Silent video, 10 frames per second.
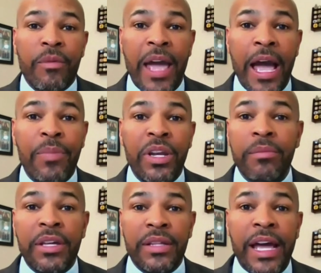from happening
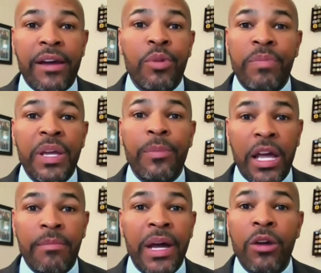because that can put people
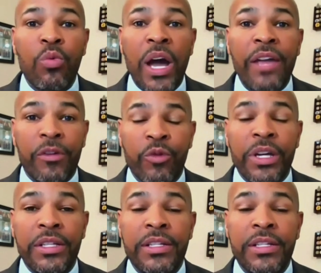like my own wife at risk.